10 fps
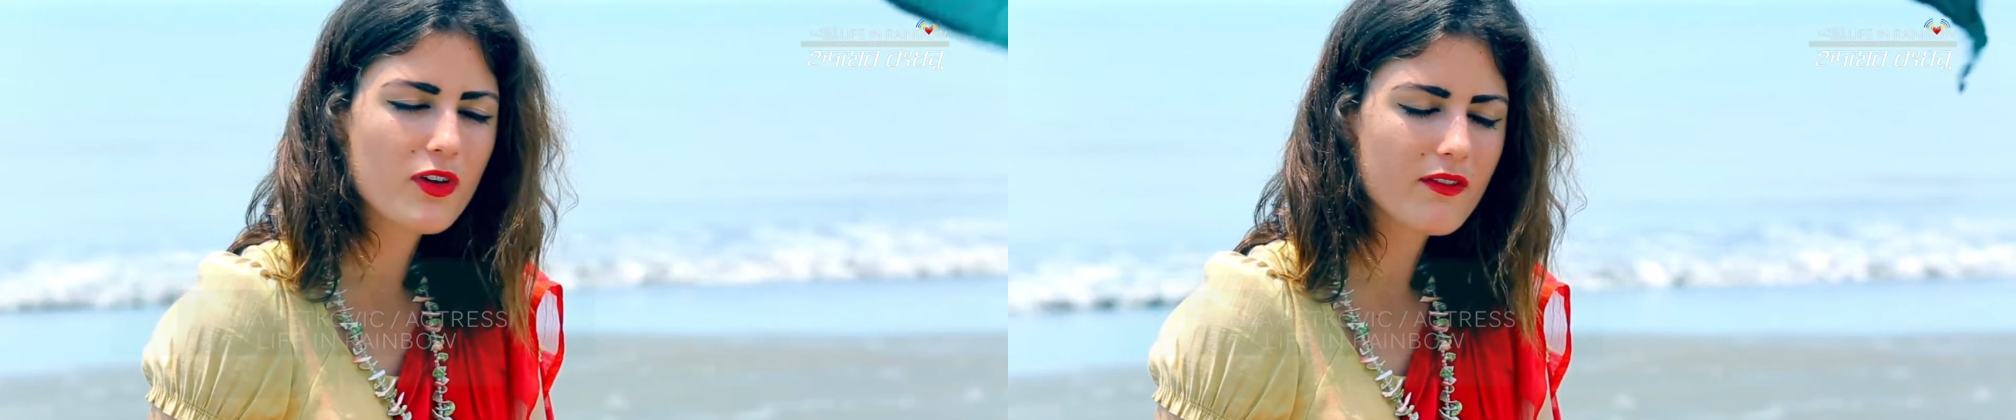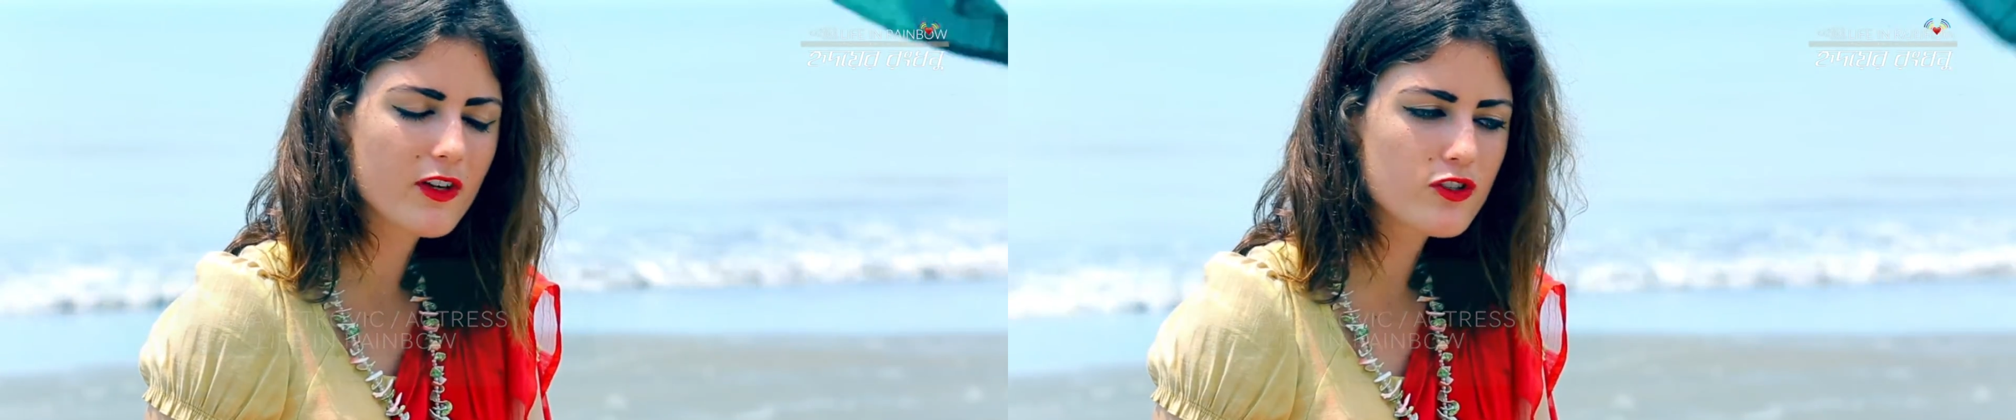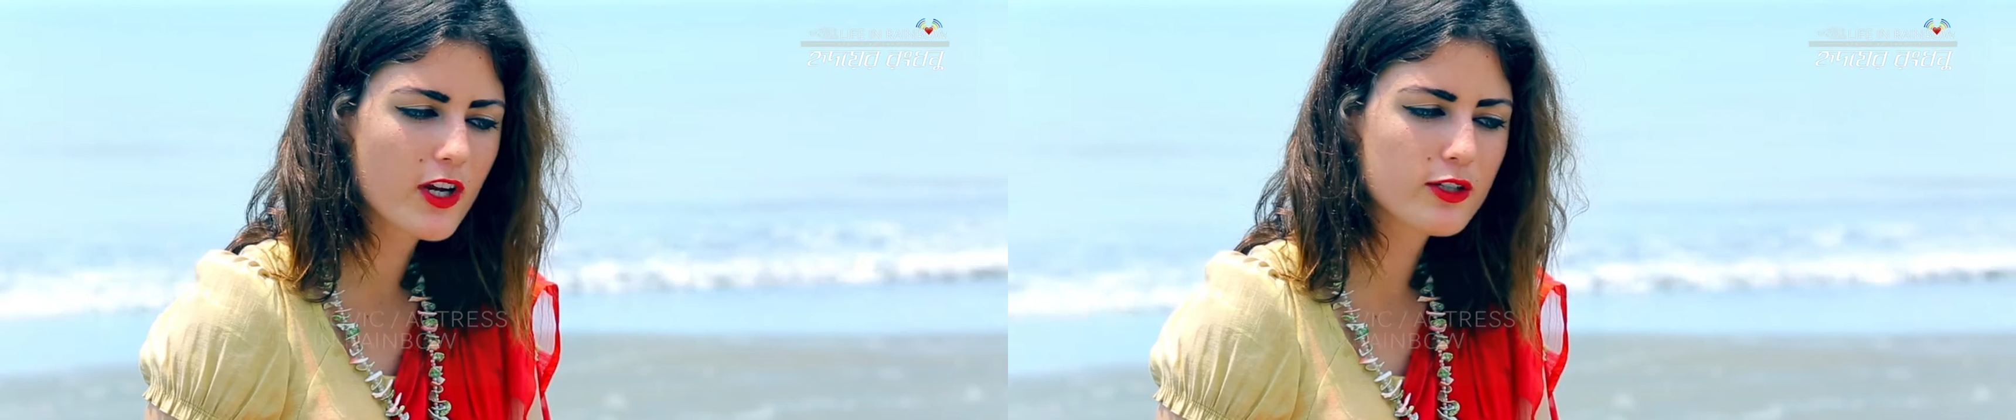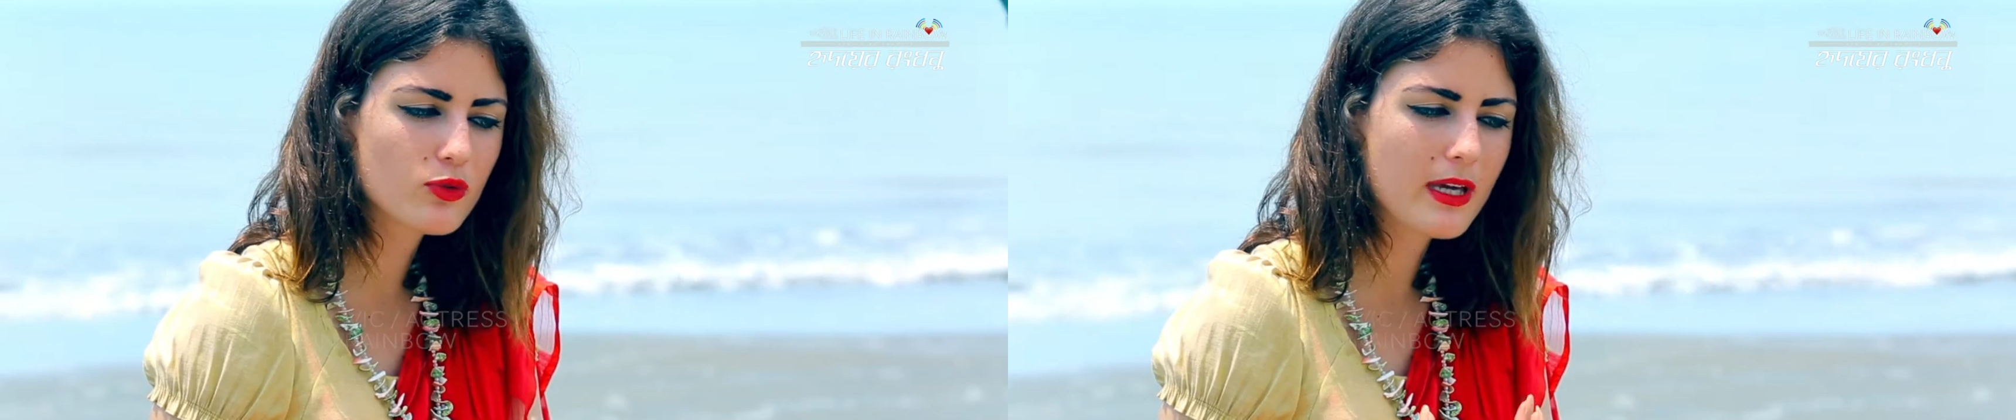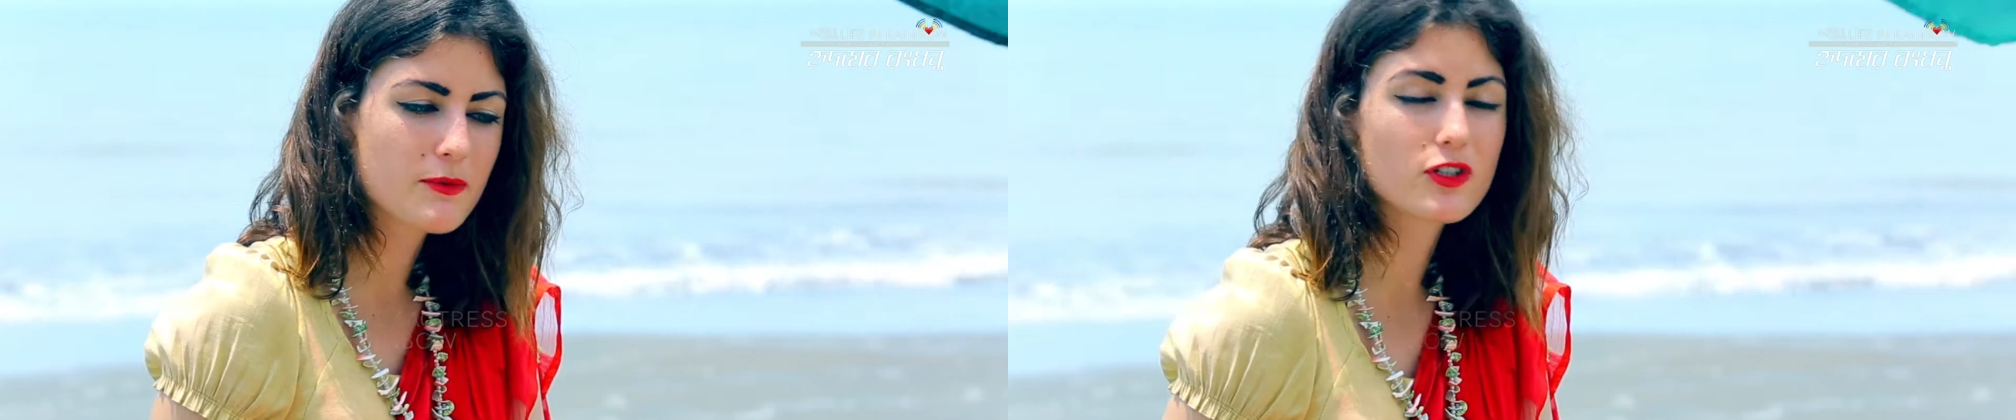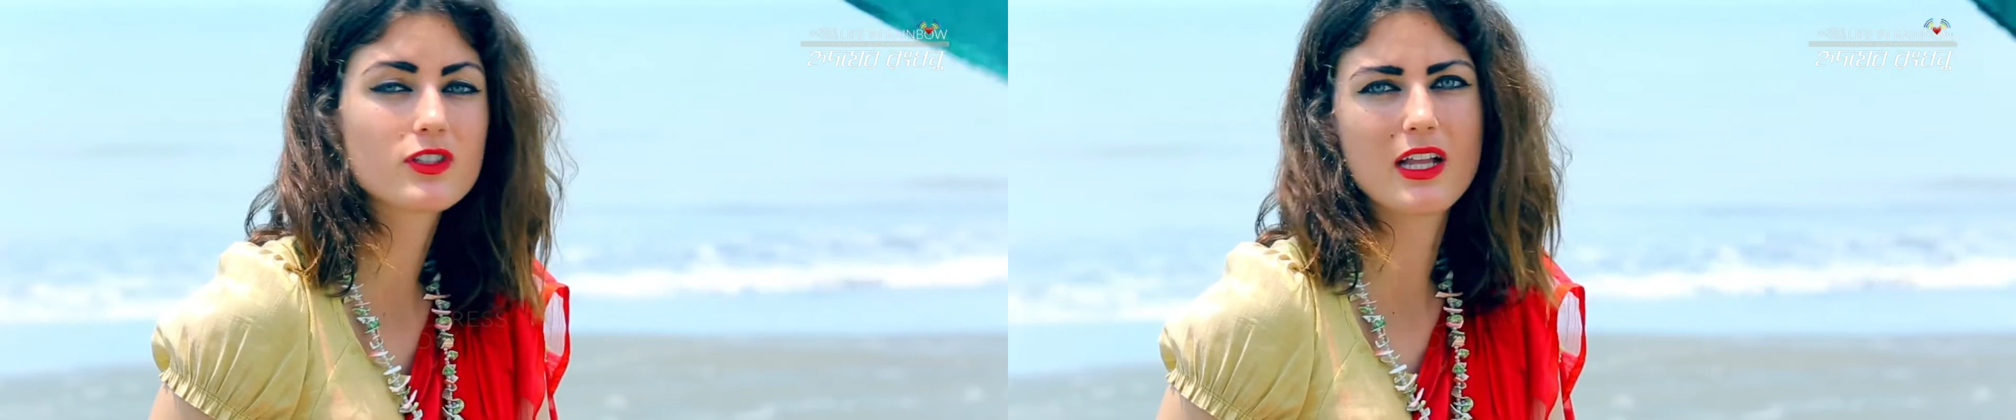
We're trying to capture the